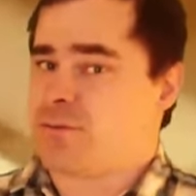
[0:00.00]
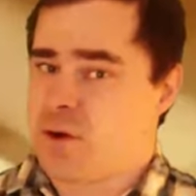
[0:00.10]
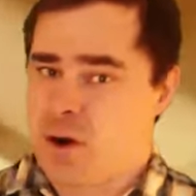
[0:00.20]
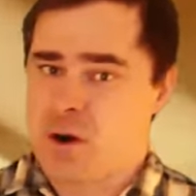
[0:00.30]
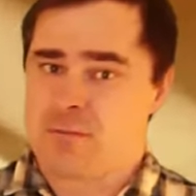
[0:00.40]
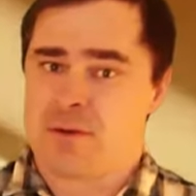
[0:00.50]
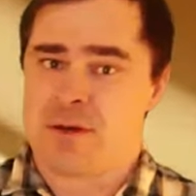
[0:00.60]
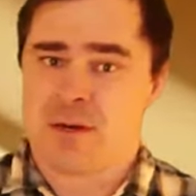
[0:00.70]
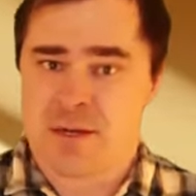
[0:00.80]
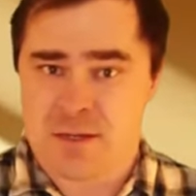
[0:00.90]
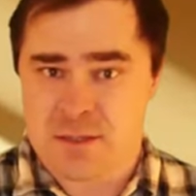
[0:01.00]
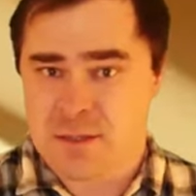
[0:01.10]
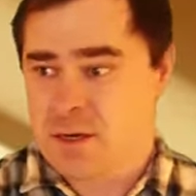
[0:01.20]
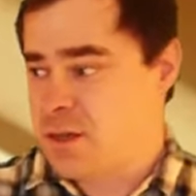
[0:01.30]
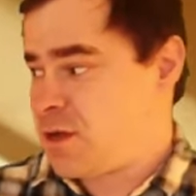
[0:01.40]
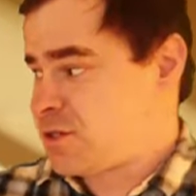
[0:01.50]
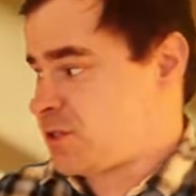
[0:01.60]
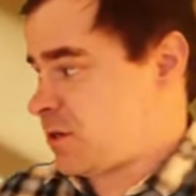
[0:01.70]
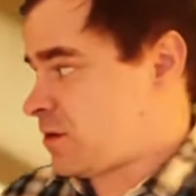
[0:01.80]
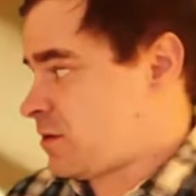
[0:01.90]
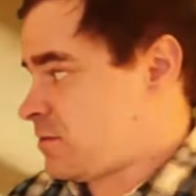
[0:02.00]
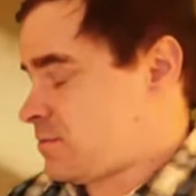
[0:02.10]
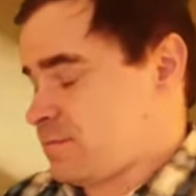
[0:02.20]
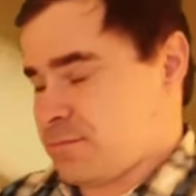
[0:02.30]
word for harp, cláirseach.